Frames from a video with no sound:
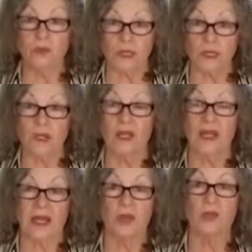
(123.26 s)
will
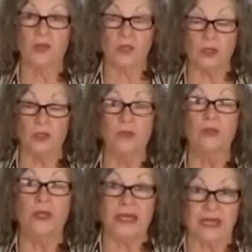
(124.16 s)
help
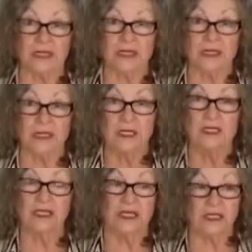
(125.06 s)
you get
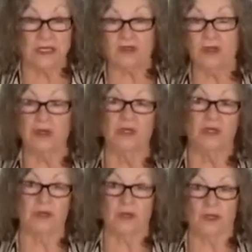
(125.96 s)
to that 6-figure
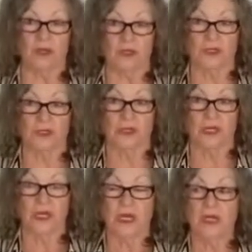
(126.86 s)
income that you want to.
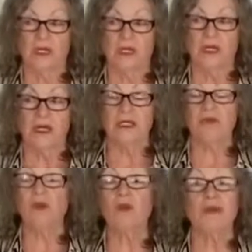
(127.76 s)
And
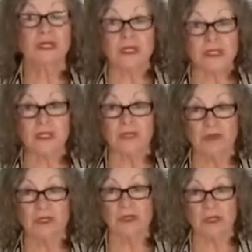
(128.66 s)
if you're already at a
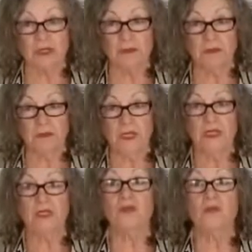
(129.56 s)
6-figure income,
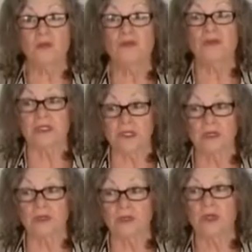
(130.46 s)
it'll move it
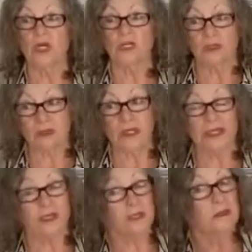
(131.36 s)
to
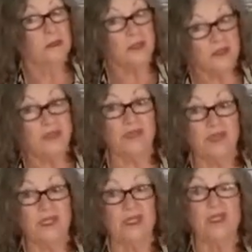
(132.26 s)
like the
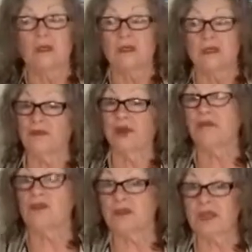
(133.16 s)
250, the
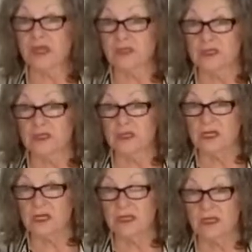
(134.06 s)
500,000.
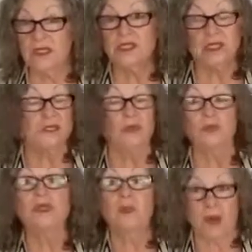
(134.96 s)
These things are
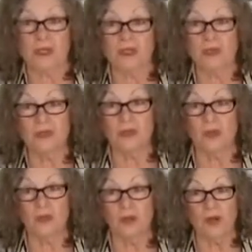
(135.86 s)
really possible in
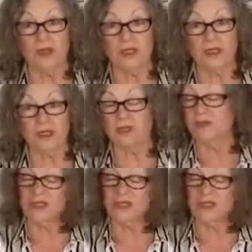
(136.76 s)
network marketing, because if